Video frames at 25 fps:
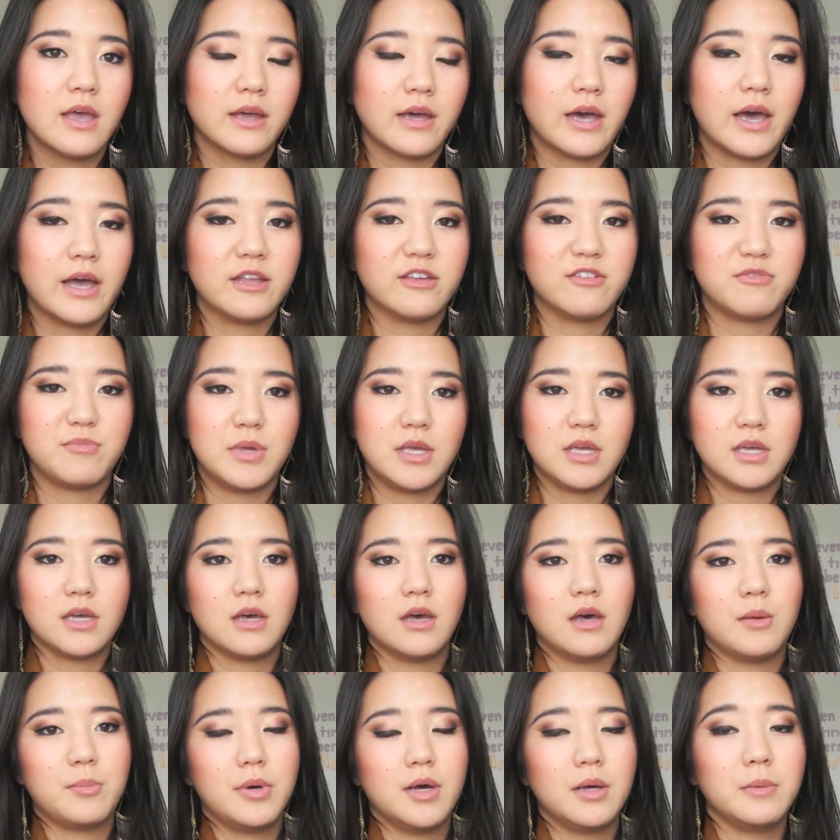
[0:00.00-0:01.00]
kind of make
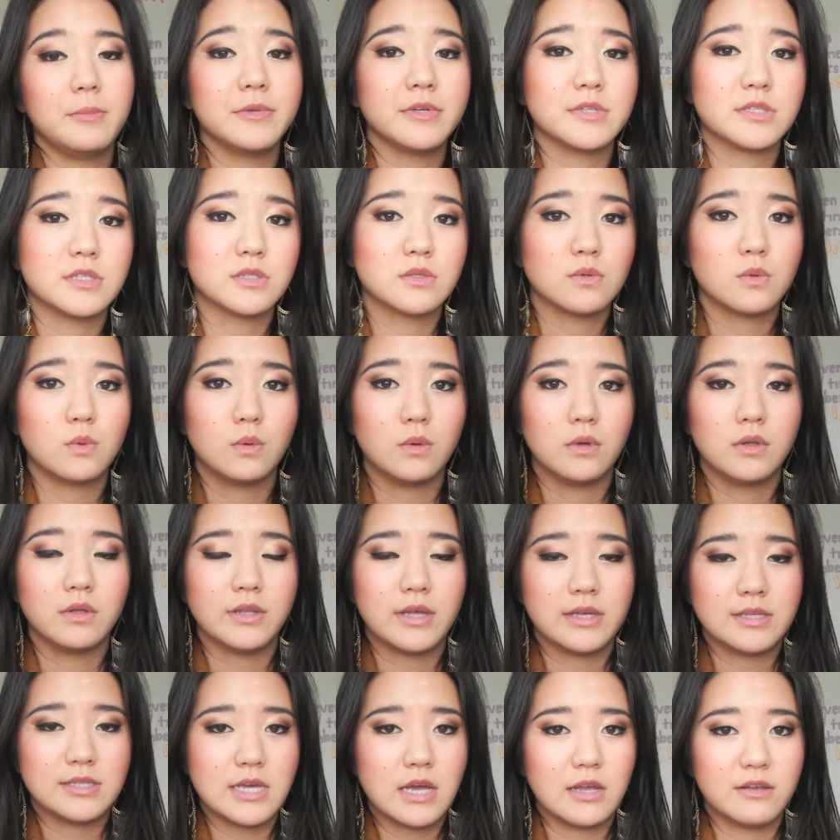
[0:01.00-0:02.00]
a public school
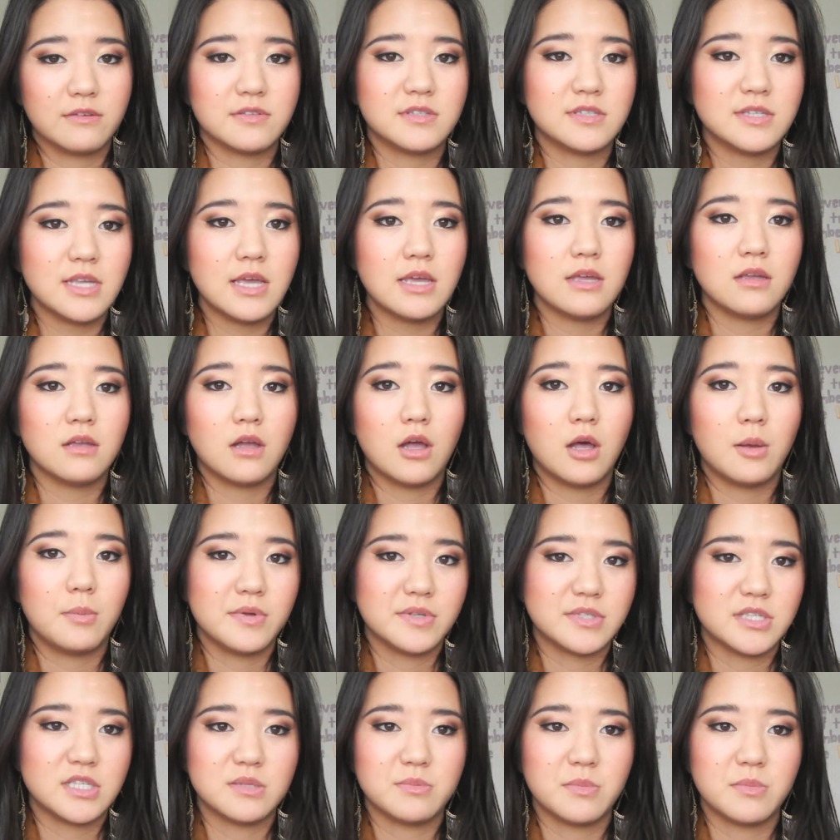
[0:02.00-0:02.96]
that's out-of-state almost